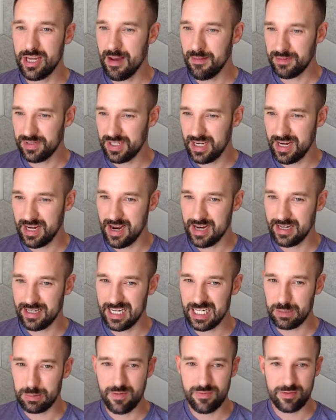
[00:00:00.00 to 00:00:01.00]
update. I
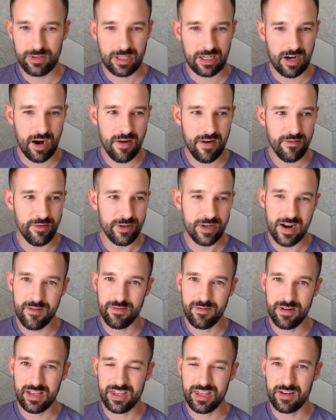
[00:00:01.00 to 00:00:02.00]
guess we've covered
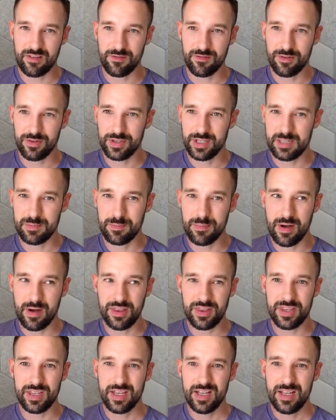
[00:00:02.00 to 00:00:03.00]
everything for this
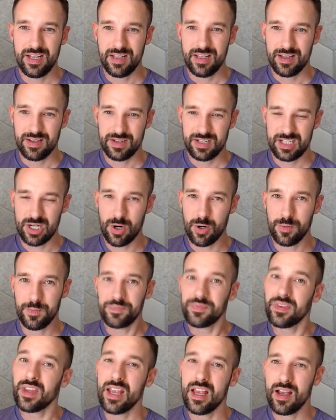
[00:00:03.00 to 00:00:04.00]
month. So
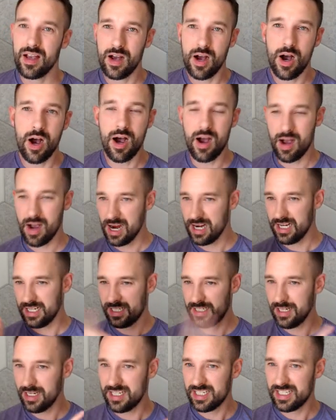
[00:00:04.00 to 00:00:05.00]
I
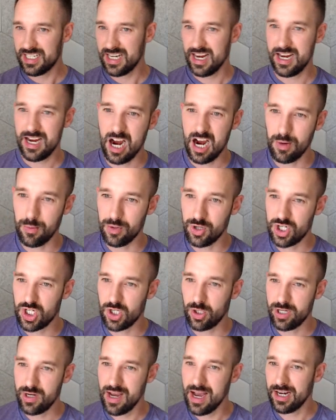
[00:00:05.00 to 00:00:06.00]
did say I will
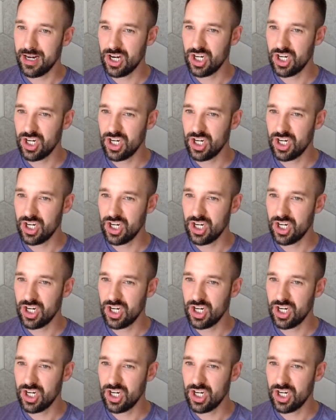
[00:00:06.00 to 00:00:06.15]
show you how to